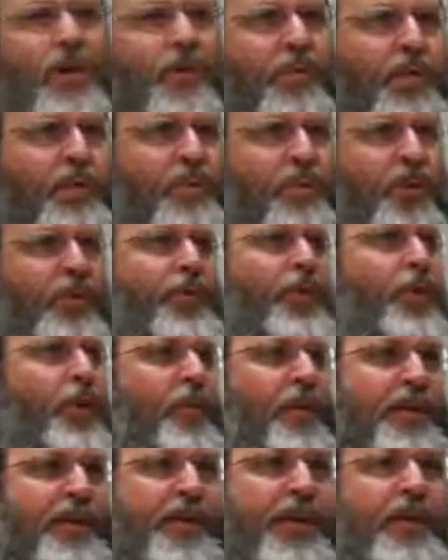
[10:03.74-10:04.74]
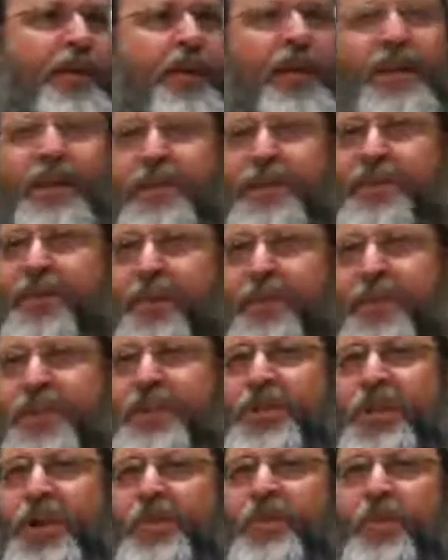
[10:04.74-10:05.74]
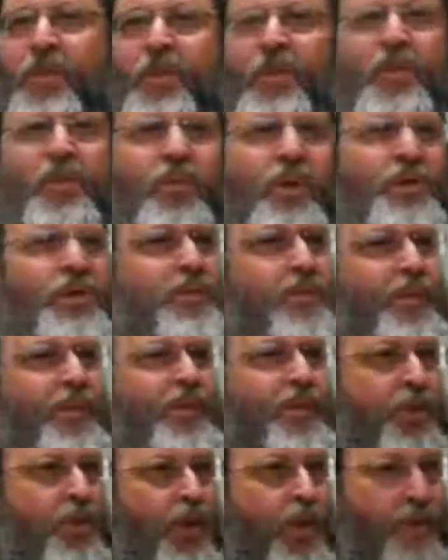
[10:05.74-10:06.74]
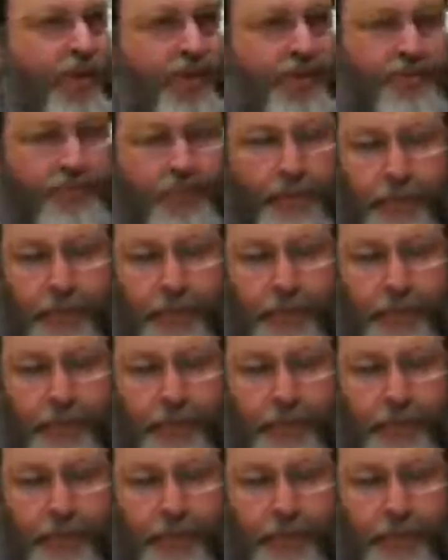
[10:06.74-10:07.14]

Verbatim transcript: Once you've gone through Yom HaDin, there's not much left. Well, what's Yom HaTochacha?